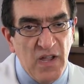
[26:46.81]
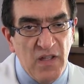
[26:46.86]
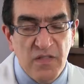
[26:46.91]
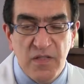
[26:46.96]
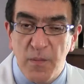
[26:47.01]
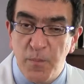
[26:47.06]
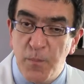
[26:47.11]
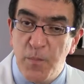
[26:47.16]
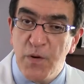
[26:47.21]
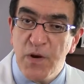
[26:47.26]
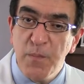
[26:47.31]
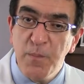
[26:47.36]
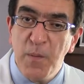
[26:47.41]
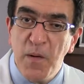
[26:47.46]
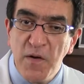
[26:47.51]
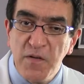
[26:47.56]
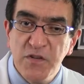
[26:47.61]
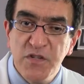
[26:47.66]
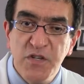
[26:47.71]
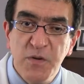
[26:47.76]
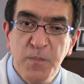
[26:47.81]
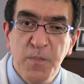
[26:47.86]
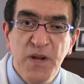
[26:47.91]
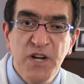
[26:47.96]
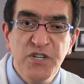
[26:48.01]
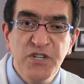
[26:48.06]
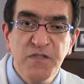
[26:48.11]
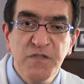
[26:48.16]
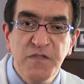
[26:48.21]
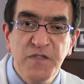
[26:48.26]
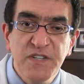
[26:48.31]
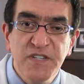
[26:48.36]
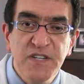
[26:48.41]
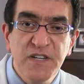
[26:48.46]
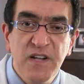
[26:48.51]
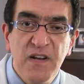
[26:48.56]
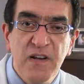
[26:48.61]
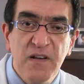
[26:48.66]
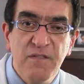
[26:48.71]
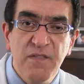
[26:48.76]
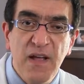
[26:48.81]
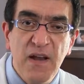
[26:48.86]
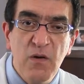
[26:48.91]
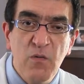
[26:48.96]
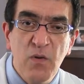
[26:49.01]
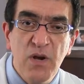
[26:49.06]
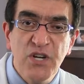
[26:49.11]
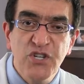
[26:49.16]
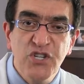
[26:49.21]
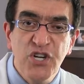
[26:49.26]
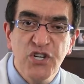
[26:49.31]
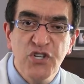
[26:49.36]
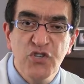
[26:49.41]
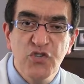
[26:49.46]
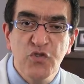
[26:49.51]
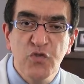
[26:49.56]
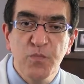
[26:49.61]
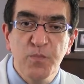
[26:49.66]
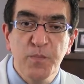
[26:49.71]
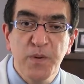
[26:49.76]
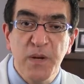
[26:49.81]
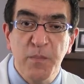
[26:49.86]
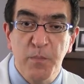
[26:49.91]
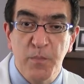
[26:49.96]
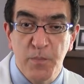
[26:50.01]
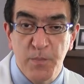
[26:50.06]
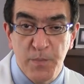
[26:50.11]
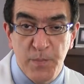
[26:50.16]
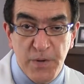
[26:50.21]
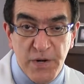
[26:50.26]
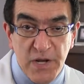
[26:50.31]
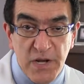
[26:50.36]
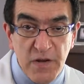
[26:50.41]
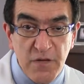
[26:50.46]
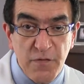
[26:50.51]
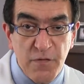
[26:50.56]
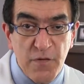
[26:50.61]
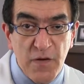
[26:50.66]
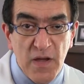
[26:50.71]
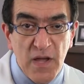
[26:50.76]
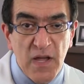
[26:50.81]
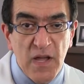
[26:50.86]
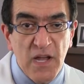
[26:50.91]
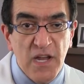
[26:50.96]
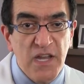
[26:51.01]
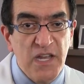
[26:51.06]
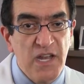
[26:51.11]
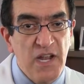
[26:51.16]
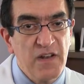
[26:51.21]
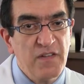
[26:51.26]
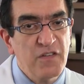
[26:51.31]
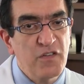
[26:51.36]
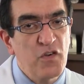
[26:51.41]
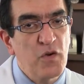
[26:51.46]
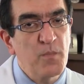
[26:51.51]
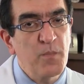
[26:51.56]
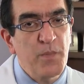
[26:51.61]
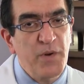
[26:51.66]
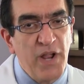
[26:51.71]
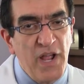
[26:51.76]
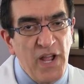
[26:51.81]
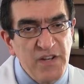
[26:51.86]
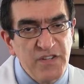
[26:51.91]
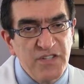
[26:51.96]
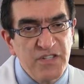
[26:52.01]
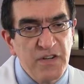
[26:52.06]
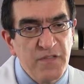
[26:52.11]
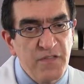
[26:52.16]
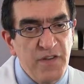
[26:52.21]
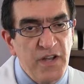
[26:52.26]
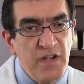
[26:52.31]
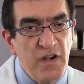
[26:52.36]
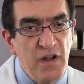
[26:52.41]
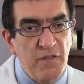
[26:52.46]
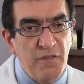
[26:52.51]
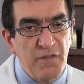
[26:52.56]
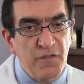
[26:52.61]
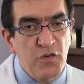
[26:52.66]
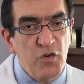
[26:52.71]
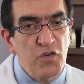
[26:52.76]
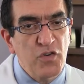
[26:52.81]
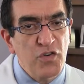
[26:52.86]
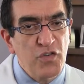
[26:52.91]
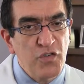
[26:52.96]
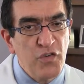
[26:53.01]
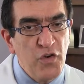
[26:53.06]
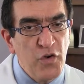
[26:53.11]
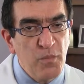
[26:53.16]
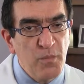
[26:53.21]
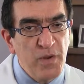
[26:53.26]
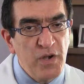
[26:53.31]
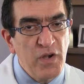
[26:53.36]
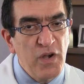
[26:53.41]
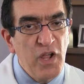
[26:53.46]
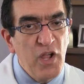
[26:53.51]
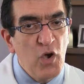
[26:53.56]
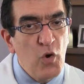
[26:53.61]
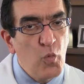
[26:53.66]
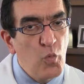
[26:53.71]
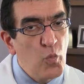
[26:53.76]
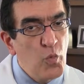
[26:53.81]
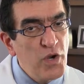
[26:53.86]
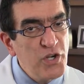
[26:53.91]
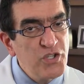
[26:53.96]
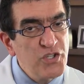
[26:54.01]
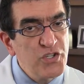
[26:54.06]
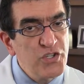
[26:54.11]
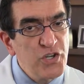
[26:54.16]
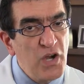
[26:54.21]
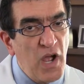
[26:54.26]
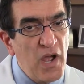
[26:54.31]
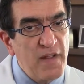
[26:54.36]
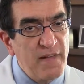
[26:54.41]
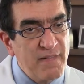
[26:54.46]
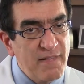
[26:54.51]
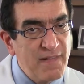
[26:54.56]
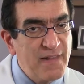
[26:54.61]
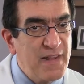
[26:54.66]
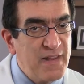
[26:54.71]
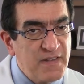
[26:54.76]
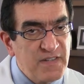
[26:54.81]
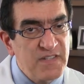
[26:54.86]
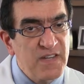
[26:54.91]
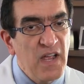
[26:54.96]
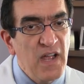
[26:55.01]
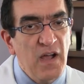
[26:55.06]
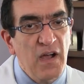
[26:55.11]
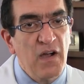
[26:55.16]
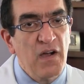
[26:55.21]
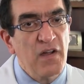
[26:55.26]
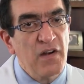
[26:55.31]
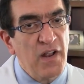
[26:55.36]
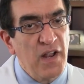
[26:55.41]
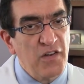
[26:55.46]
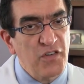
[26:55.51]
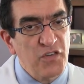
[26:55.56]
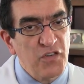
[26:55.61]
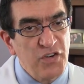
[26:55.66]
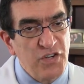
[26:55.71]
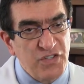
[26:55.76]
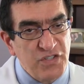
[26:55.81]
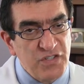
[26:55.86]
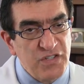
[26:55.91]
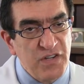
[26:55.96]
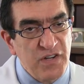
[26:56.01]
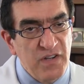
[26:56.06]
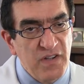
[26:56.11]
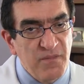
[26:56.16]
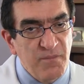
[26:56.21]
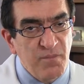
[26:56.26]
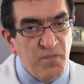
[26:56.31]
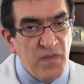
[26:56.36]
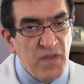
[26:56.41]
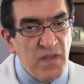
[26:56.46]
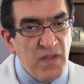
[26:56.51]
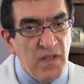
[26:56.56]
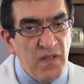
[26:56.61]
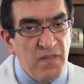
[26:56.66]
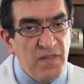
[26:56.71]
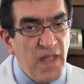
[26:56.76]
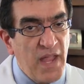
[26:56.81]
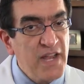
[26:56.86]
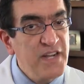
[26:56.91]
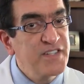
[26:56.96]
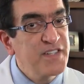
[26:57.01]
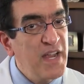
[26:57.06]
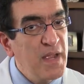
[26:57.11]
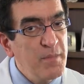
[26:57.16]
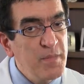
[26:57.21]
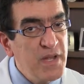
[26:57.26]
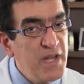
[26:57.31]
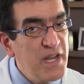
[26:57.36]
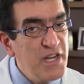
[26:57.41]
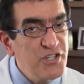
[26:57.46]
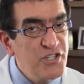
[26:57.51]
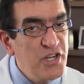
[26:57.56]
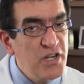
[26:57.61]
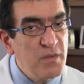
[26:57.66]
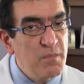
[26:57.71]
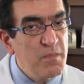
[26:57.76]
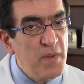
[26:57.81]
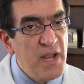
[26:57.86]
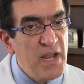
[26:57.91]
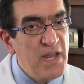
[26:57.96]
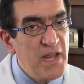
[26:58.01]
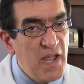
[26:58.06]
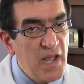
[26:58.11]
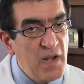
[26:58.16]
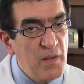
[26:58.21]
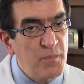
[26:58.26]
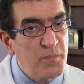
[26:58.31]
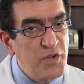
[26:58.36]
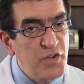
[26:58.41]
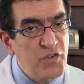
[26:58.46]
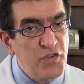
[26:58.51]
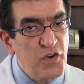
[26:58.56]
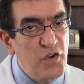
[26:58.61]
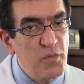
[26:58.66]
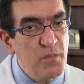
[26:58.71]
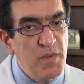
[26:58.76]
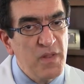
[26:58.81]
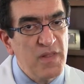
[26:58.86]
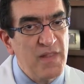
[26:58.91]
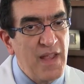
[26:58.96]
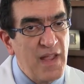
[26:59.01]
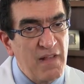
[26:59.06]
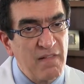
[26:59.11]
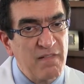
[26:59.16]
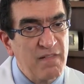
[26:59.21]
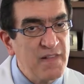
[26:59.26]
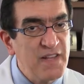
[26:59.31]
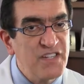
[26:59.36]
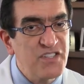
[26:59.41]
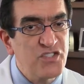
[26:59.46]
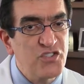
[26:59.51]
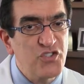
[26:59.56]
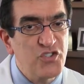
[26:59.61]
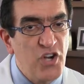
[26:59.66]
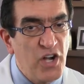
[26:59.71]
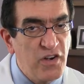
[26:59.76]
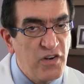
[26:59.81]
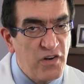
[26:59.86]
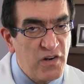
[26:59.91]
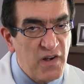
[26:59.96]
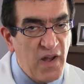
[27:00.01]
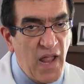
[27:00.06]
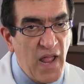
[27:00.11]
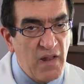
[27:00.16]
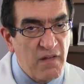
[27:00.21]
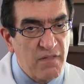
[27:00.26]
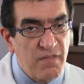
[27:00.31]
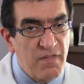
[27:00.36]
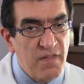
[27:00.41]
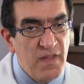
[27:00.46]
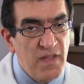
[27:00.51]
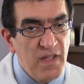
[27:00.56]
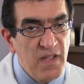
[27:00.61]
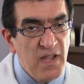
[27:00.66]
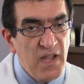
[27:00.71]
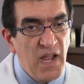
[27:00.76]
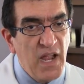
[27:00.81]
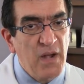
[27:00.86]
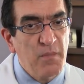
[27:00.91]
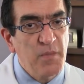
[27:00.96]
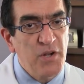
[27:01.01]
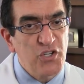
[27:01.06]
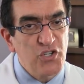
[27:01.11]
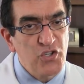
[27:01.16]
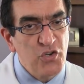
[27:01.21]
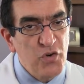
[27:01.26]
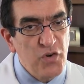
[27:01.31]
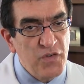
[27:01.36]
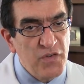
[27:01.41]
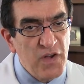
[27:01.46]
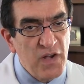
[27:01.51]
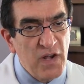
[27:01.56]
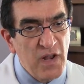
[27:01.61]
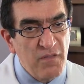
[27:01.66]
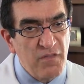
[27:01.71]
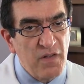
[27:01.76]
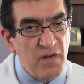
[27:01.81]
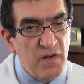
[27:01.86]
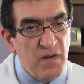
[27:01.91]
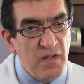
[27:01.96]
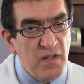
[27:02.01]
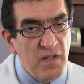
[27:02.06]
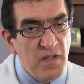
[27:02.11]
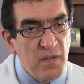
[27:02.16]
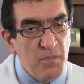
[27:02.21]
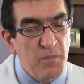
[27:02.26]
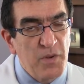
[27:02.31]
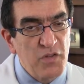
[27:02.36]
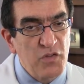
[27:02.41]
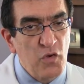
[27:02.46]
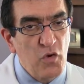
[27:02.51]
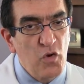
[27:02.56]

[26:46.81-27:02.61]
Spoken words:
The pre-participation physical evaluation should be brief, yet comprehensive enough to determine which athletes are at risk. The examination may help determine the athlete's general health and maturity level, but